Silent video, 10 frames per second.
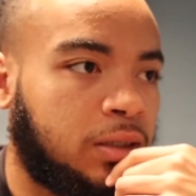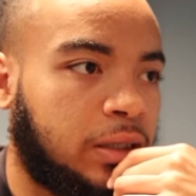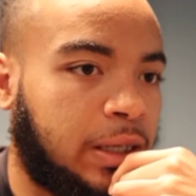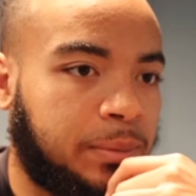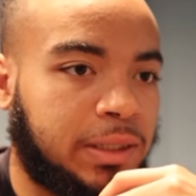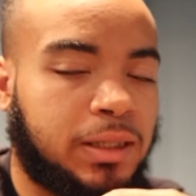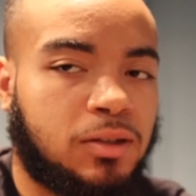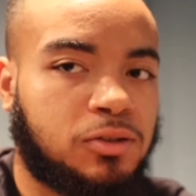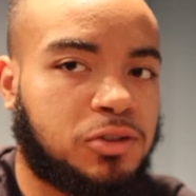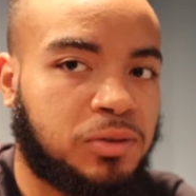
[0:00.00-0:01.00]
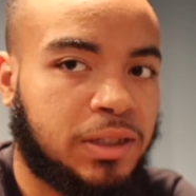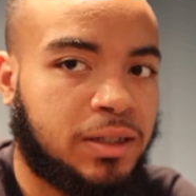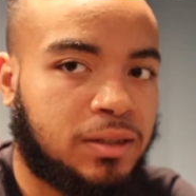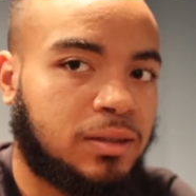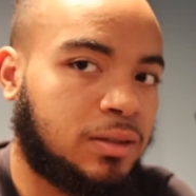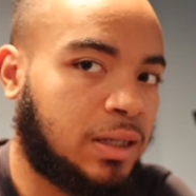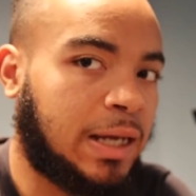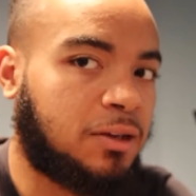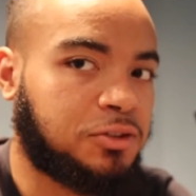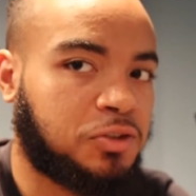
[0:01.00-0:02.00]
how many clothes you get, the
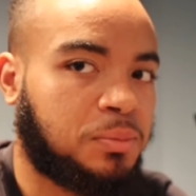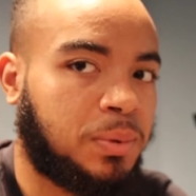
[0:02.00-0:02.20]
house you